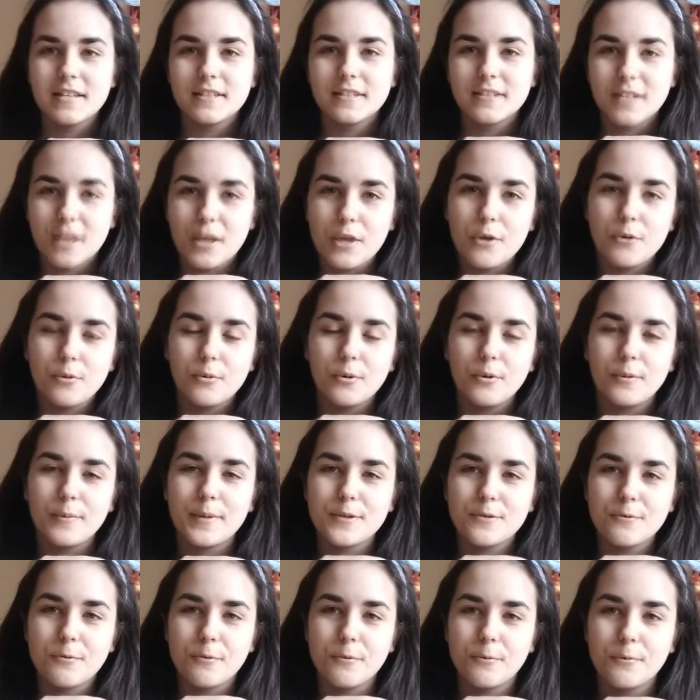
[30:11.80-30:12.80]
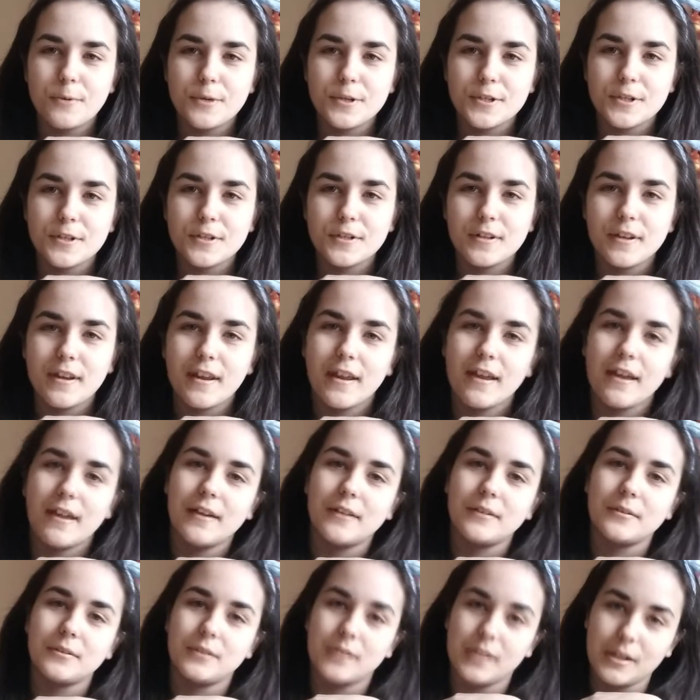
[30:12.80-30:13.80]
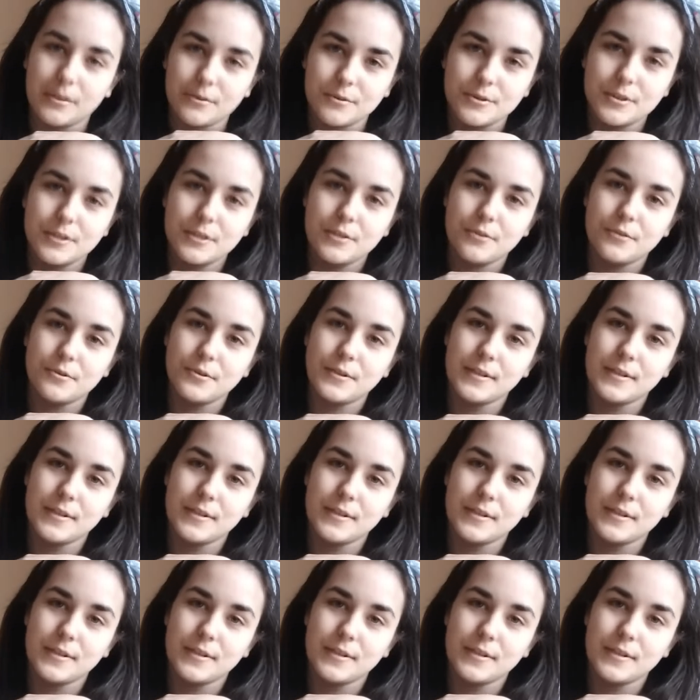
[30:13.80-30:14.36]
Thank you very much for watching. I will see you